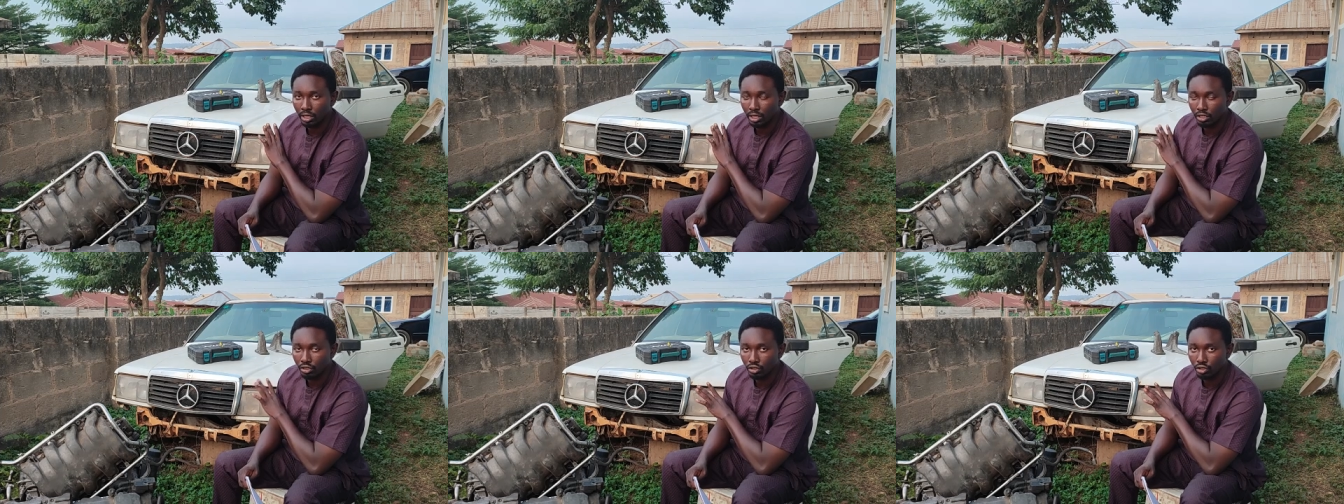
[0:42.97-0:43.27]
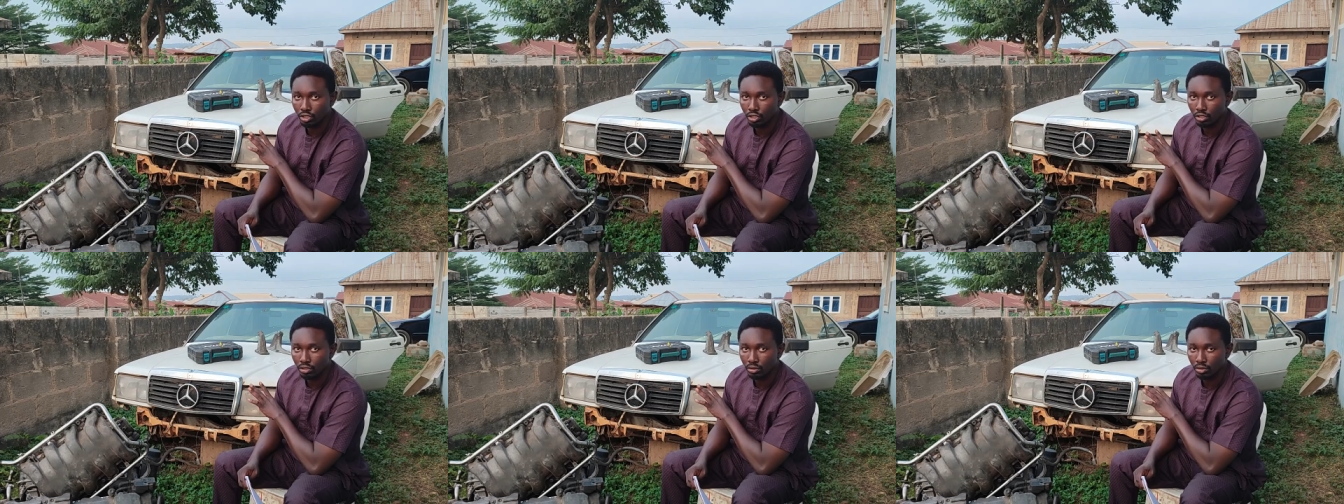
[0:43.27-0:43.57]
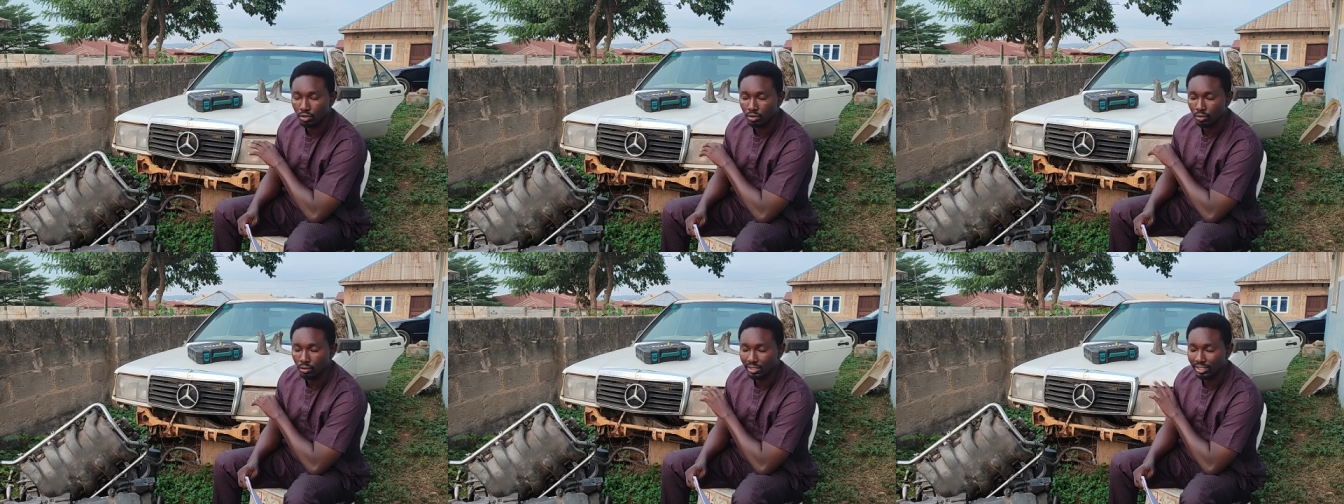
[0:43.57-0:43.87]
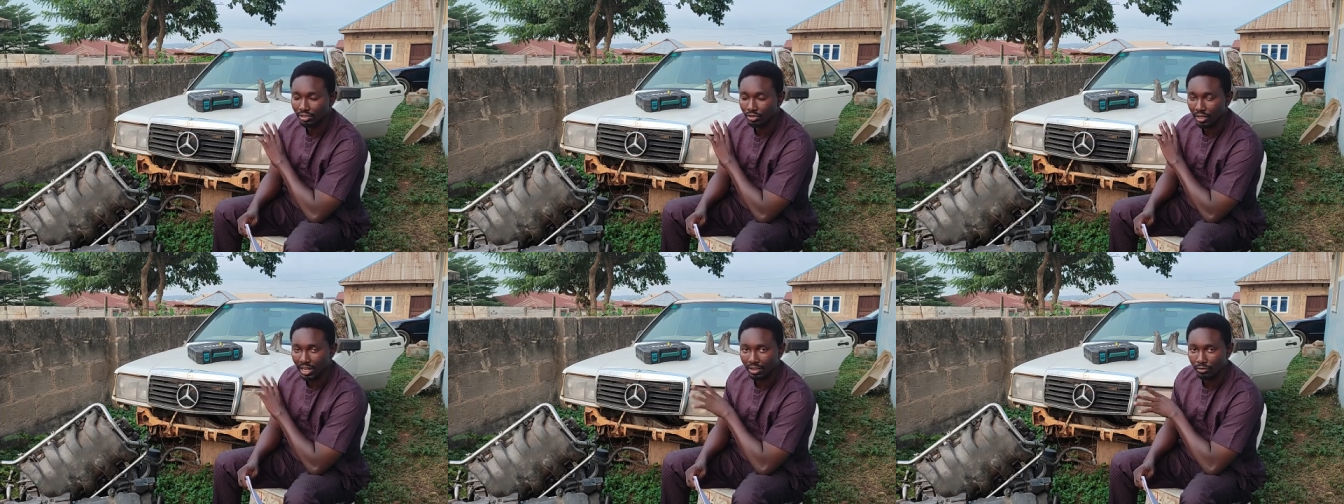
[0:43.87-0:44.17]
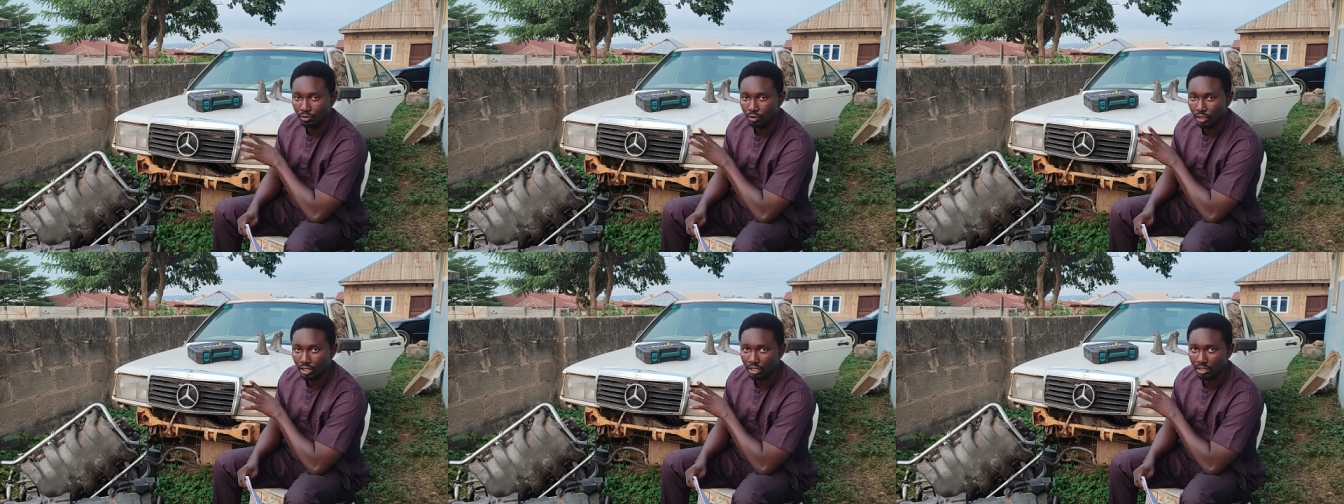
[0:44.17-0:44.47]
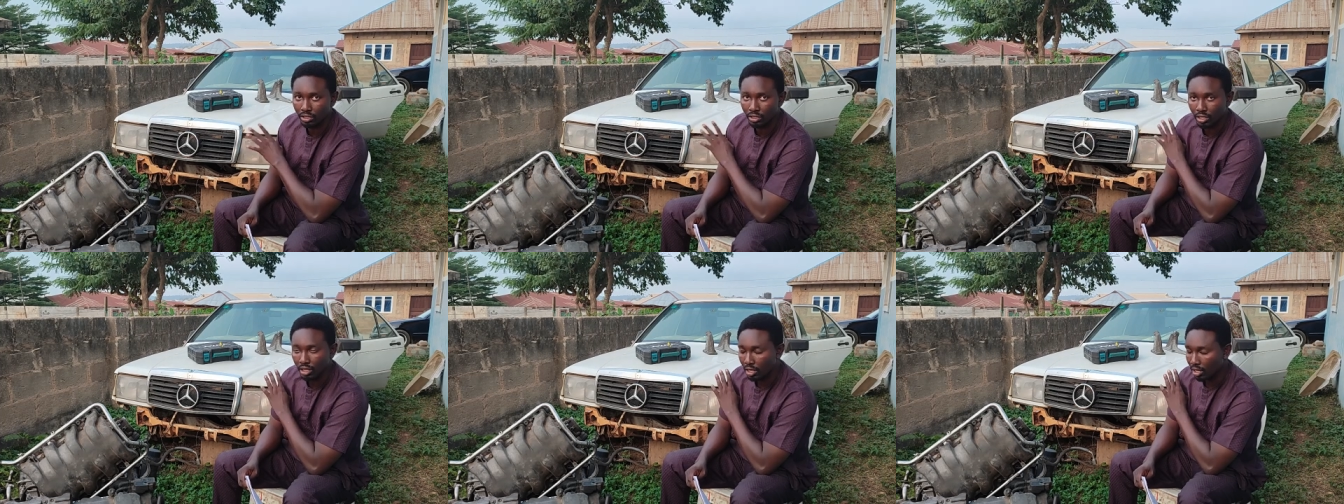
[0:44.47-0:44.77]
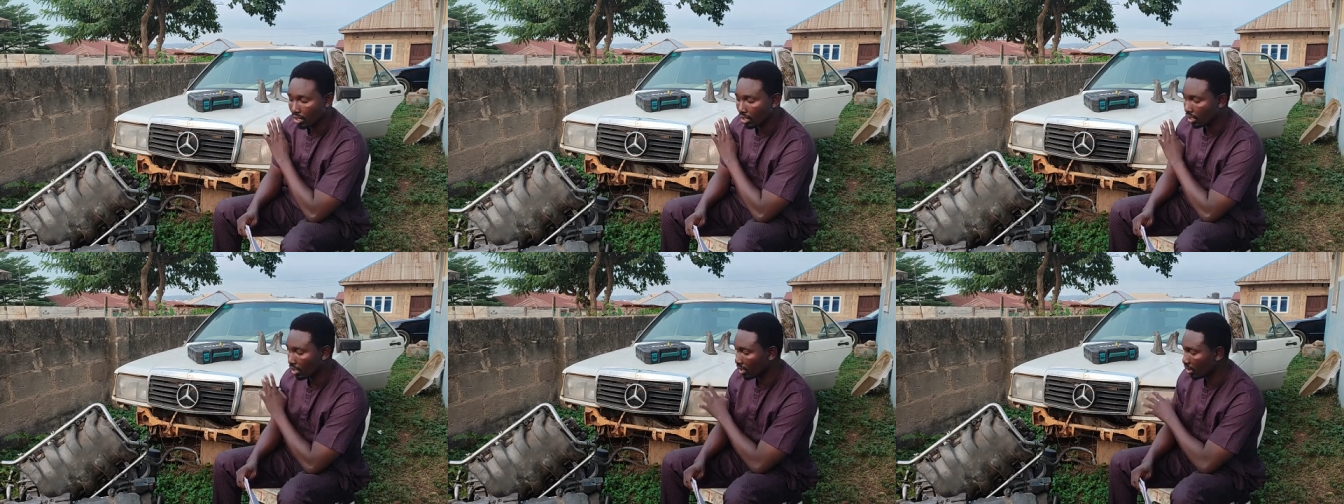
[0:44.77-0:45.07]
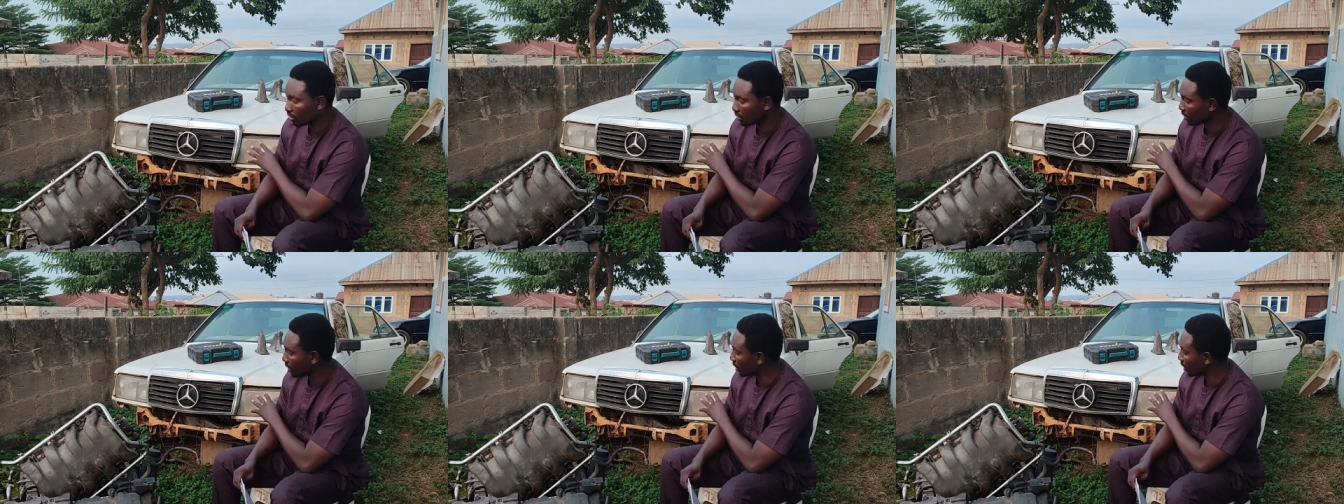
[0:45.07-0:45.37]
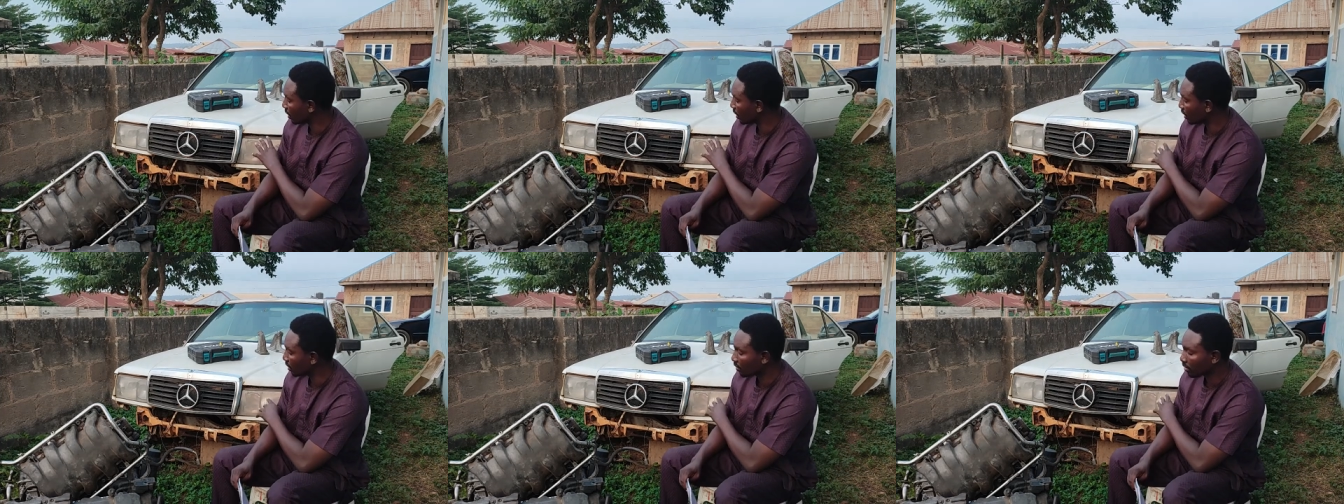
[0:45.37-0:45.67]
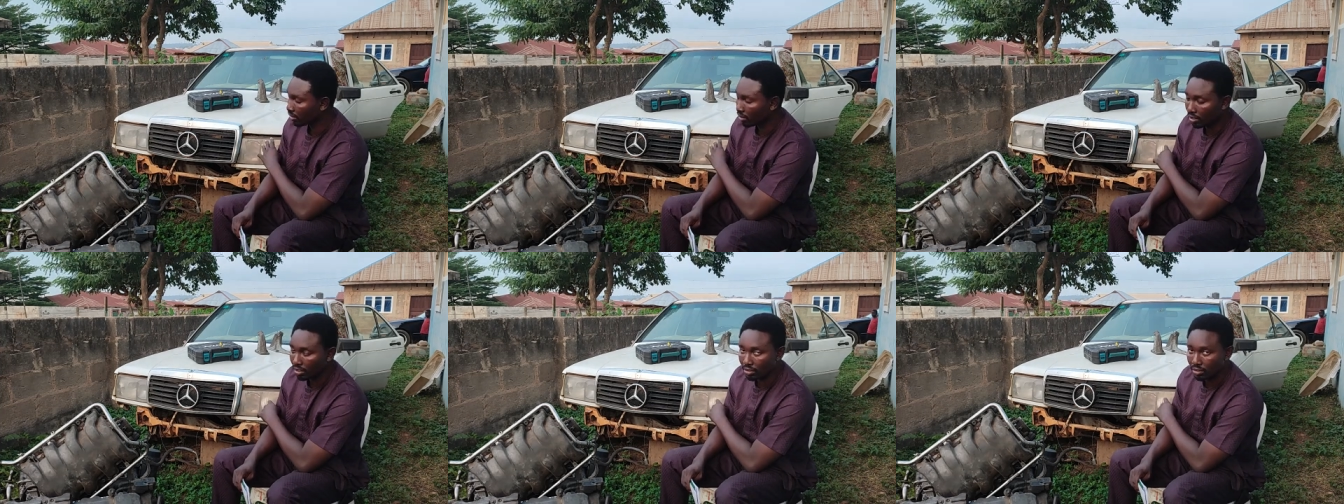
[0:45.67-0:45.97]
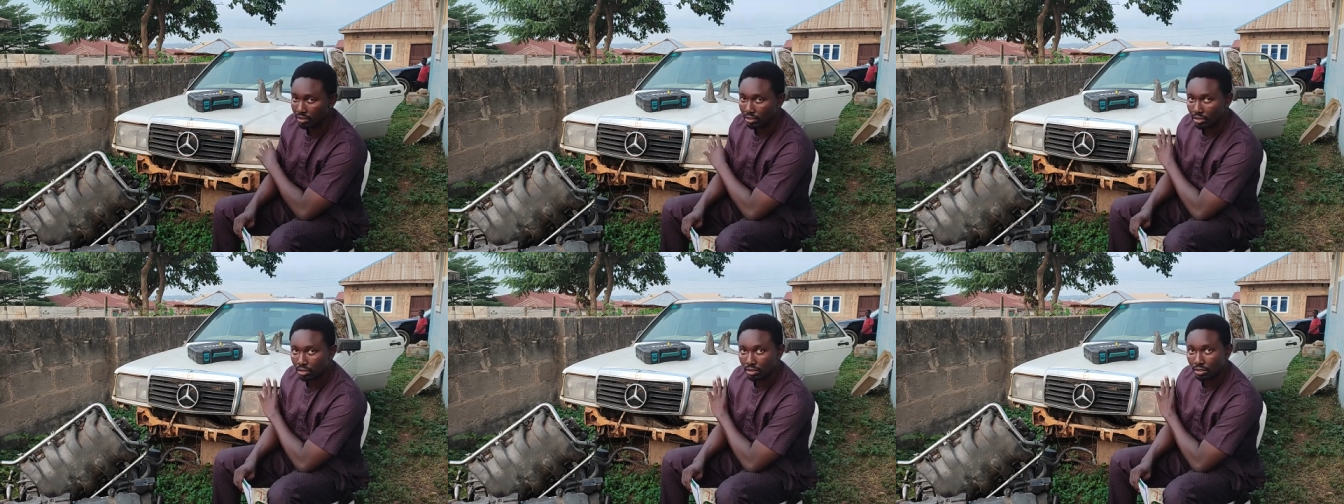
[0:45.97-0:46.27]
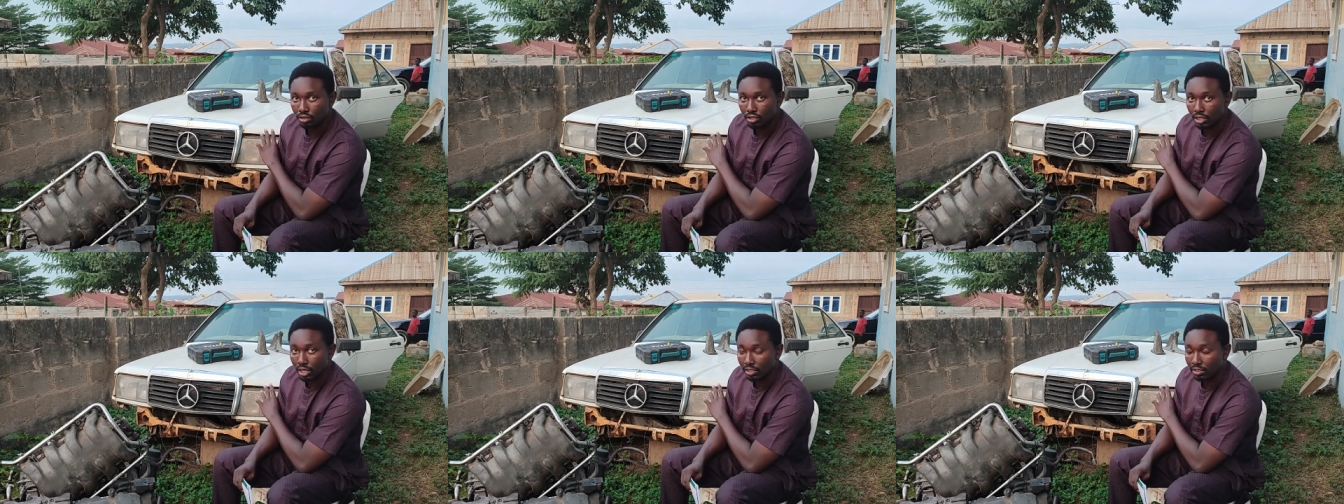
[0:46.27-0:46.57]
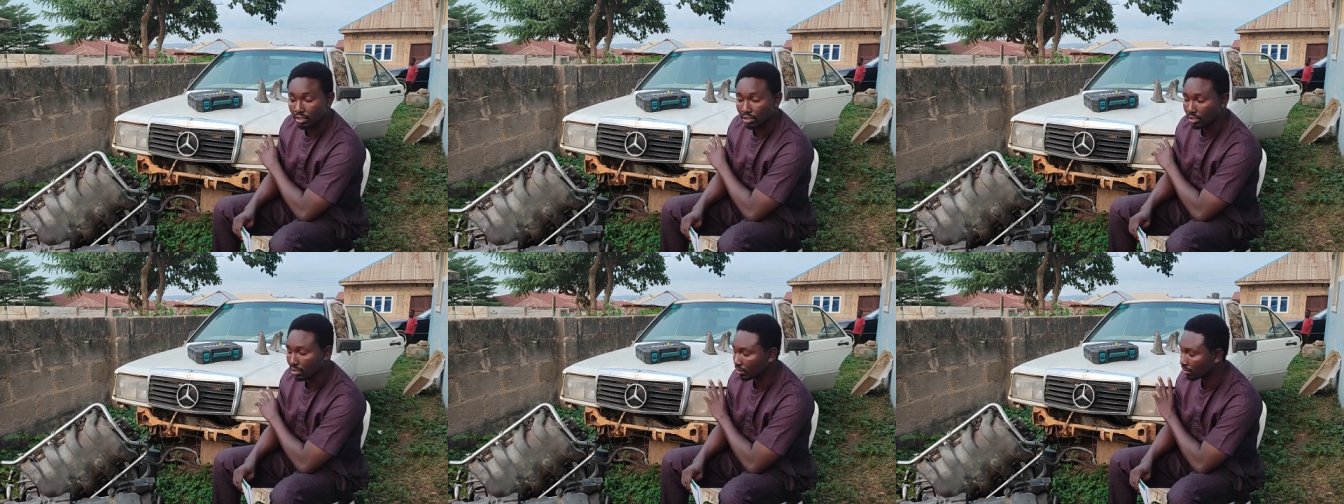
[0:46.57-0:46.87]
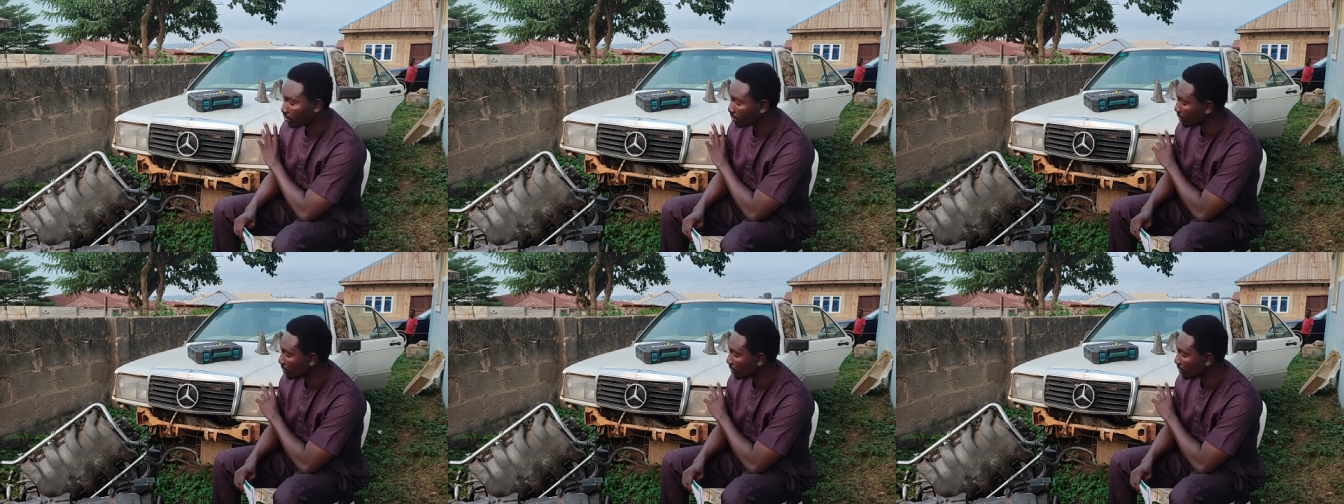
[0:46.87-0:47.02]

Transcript: engine. You know, the drivetrain is not in this chassis